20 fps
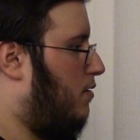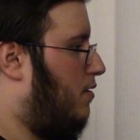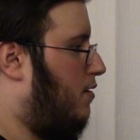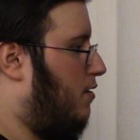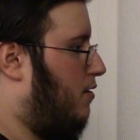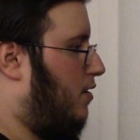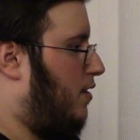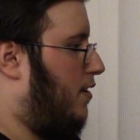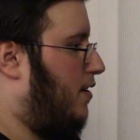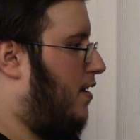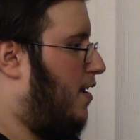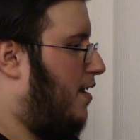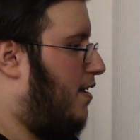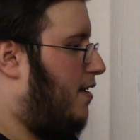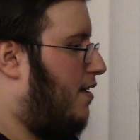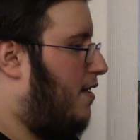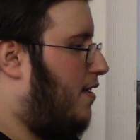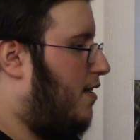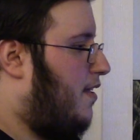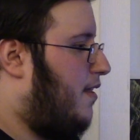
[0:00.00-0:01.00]
Hold on.
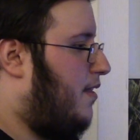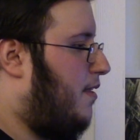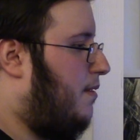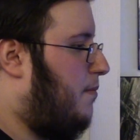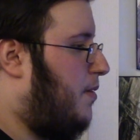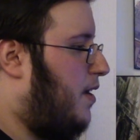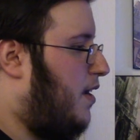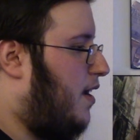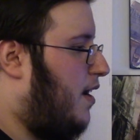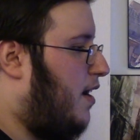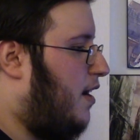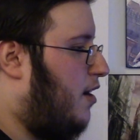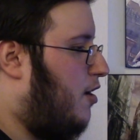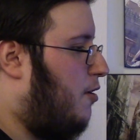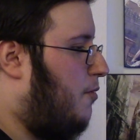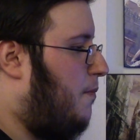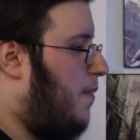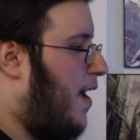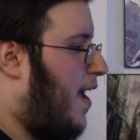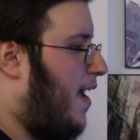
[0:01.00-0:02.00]
Let me
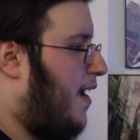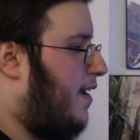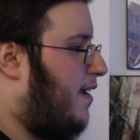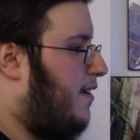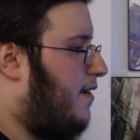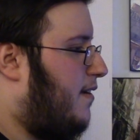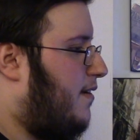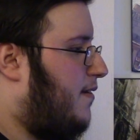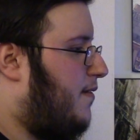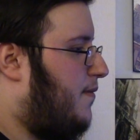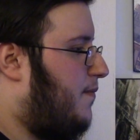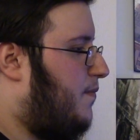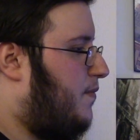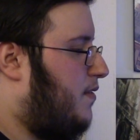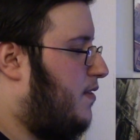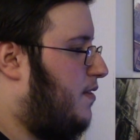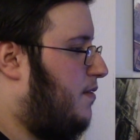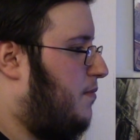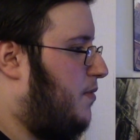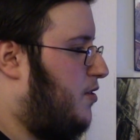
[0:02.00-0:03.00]
go back.
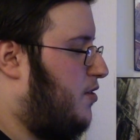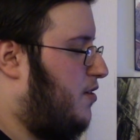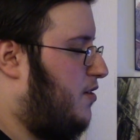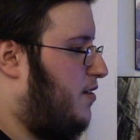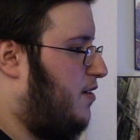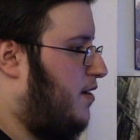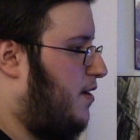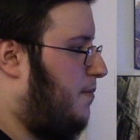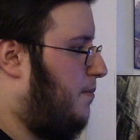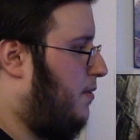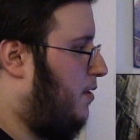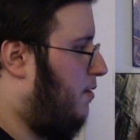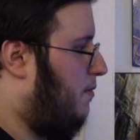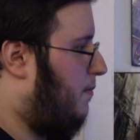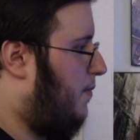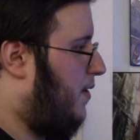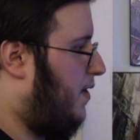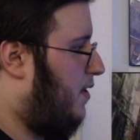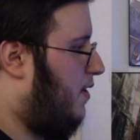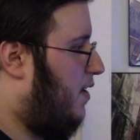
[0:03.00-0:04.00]
Let me turn it up a little
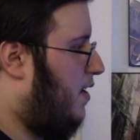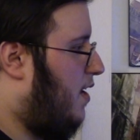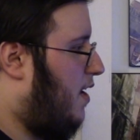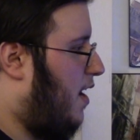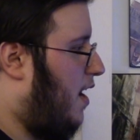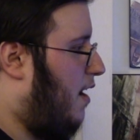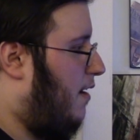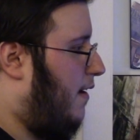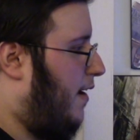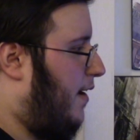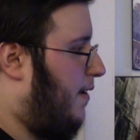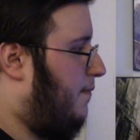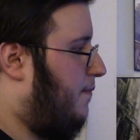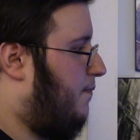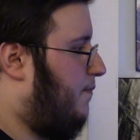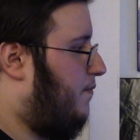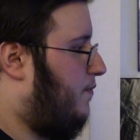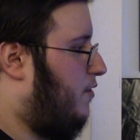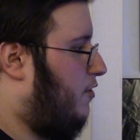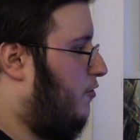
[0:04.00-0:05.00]
bit. All right.
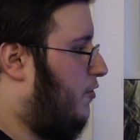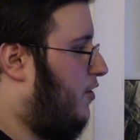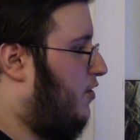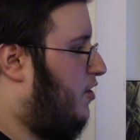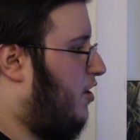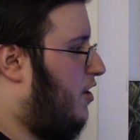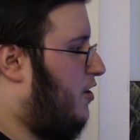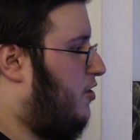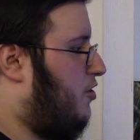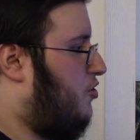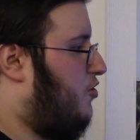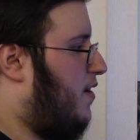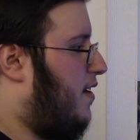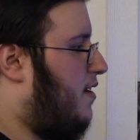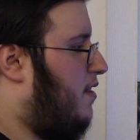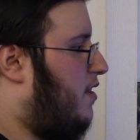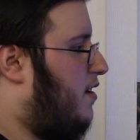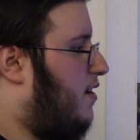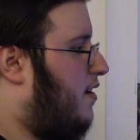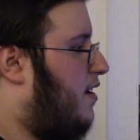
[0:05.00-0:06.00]
Restarting the
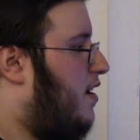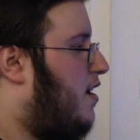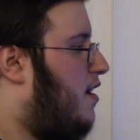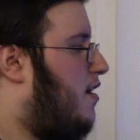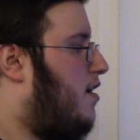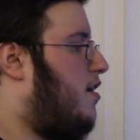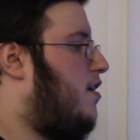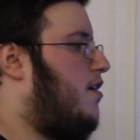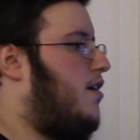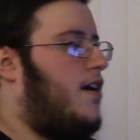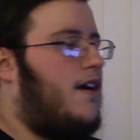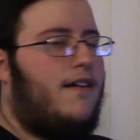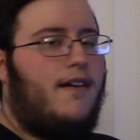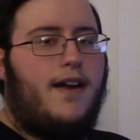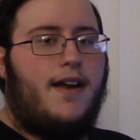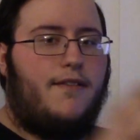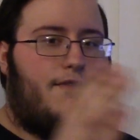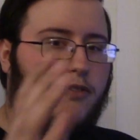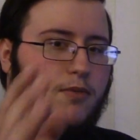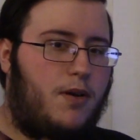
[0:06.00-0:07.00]
trailer. All
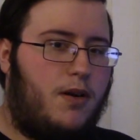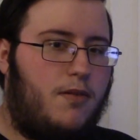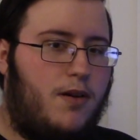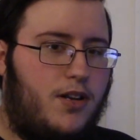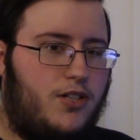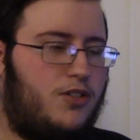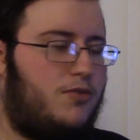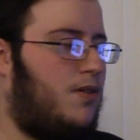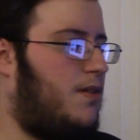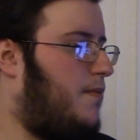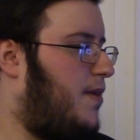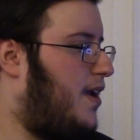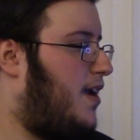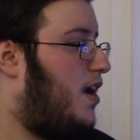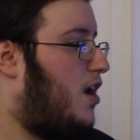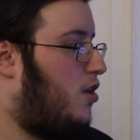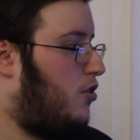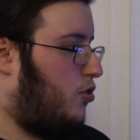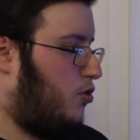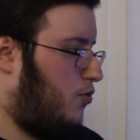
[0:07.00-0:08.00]
right, if you want to watch it with me.
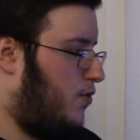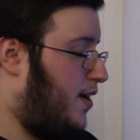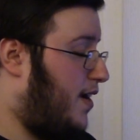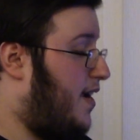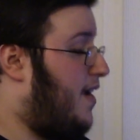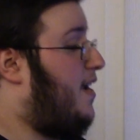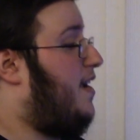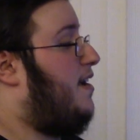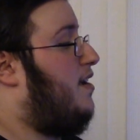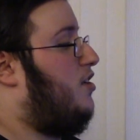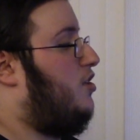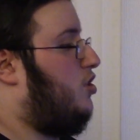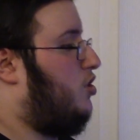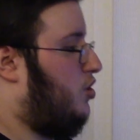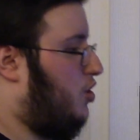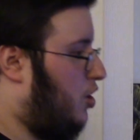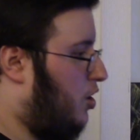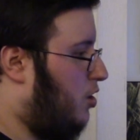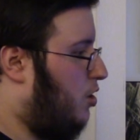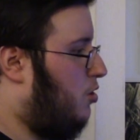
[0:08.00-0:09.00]
3,
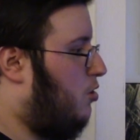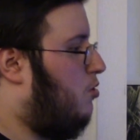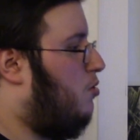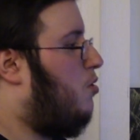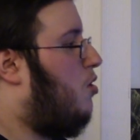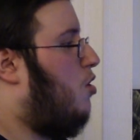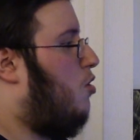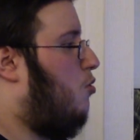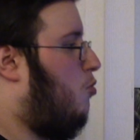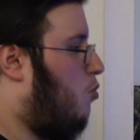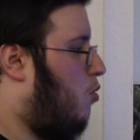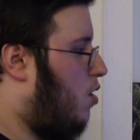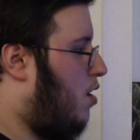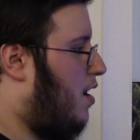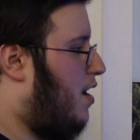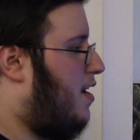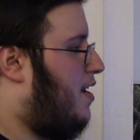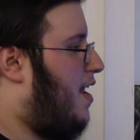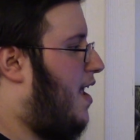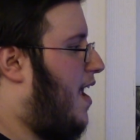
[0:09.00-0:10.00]
2,
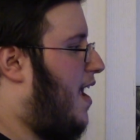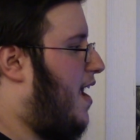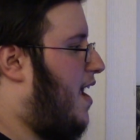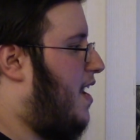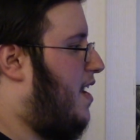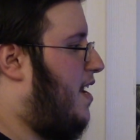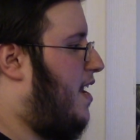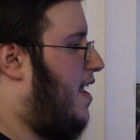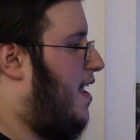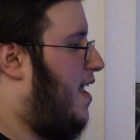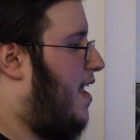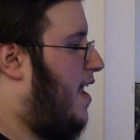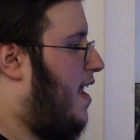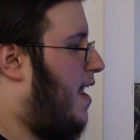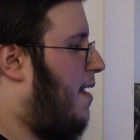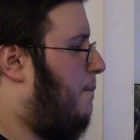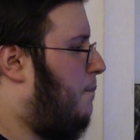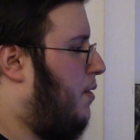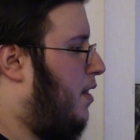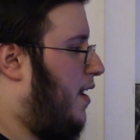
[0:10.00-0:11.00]
1, and
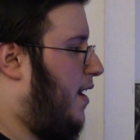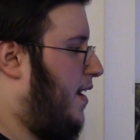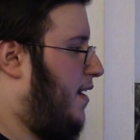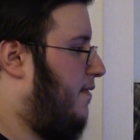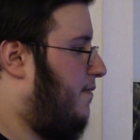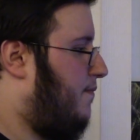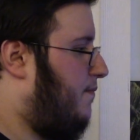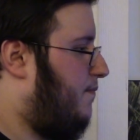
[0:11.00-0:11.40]
hit play.